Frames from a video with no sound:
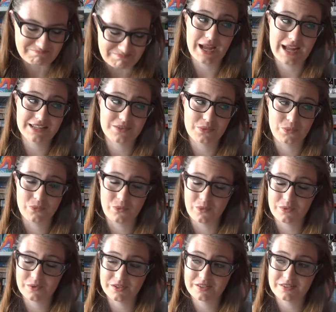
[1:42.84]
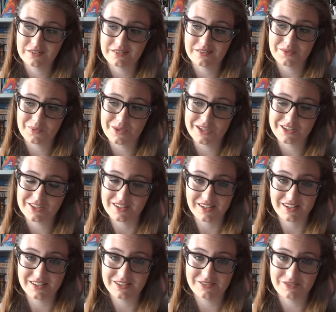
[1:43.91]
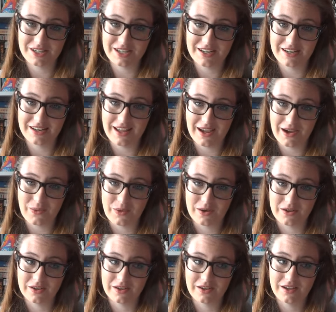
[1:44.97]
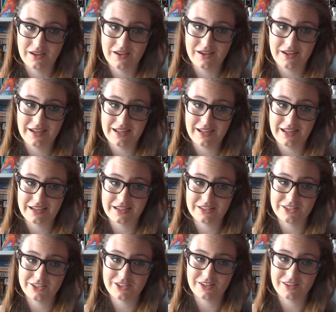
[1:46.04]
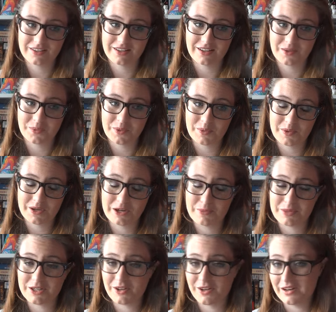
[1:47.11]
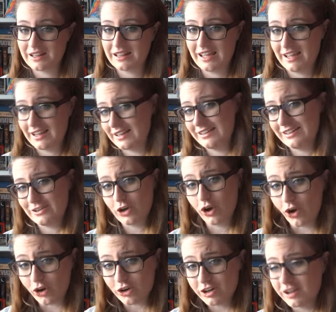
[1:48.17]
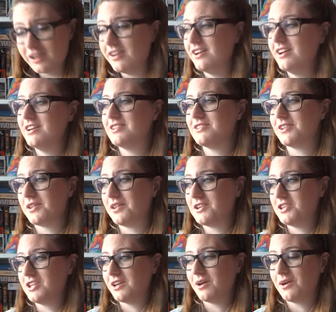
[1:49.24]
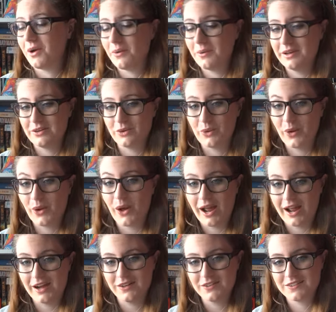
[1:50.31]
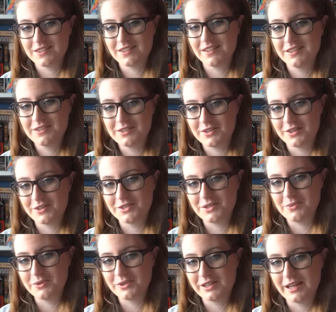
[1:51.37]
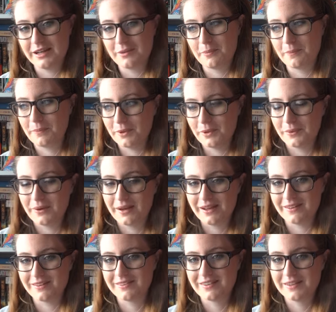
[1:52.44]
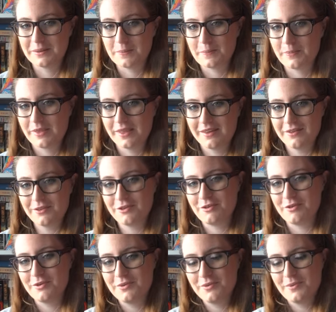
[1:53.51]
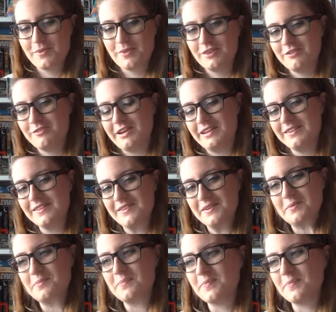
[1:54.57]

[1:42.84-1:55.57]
We had to warn the witch that lived in our air conditioner that we were going to be turning the air conditioner on so that she could go into her house so she wouldn't get blown out through the vents.